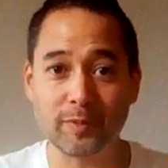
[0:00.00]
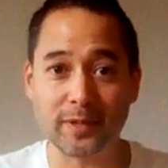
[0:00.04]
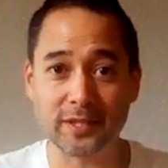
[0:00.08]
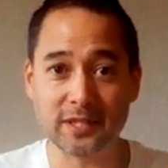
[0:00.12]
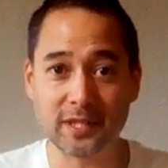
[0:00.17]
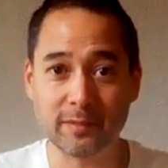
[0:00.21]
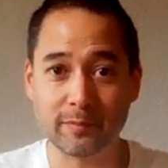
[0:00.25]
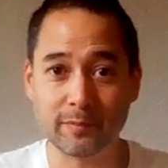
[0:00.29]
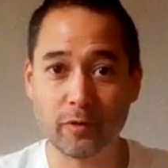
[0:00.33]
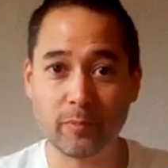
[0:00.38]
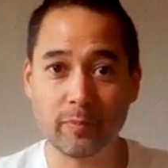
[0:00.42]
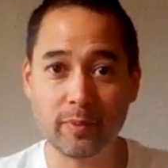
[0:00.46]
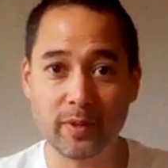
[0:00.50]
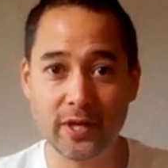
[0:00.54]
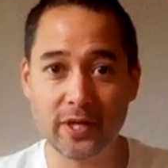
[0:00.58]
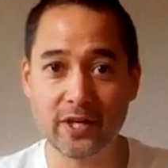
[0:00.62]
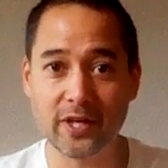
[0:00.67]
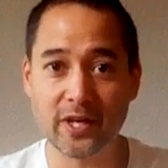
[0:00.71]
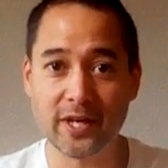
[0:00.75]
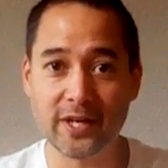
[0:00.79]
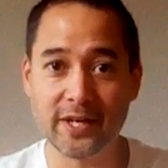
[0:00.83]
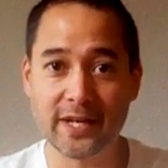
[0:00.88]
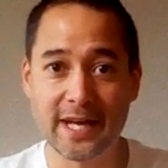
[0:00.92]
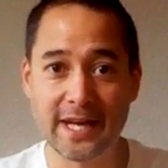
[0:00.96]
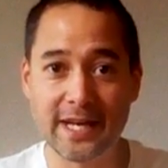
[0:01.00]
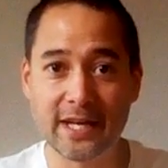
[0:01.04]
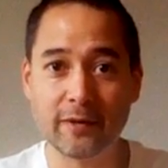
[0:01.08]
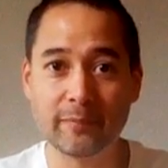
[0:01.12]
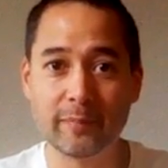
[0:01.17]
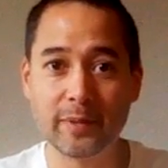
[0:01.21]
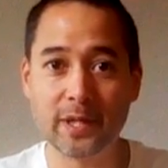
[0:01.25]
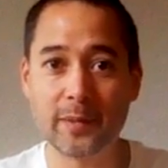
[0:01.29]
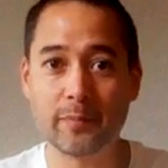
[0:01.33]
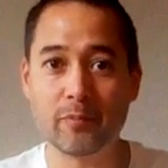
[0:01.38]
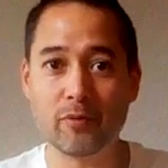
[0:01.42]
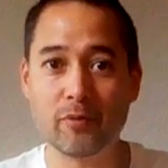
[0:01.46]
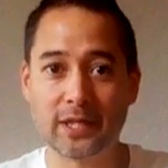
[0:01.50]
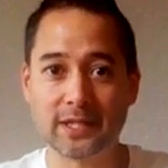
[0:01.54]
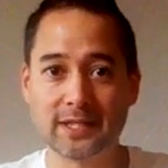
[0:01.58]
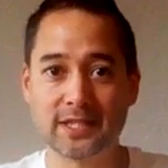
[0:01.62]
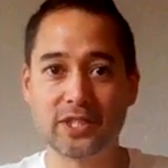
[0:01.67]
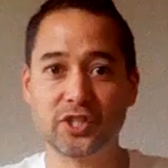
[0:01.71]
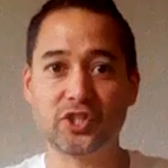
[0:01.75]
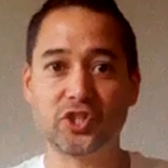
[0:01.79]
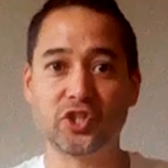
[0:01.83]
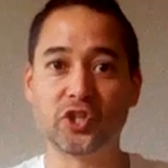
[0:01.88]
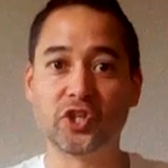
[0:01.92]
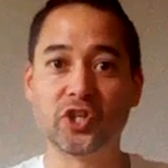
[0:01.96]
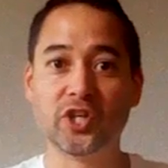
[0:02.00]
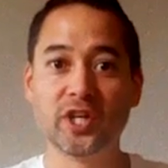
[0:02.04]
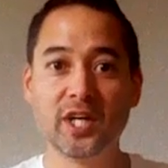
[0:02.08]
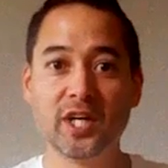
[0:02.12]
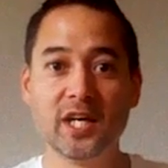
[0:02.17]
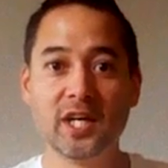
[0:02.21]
basketball player and NLP practitioner.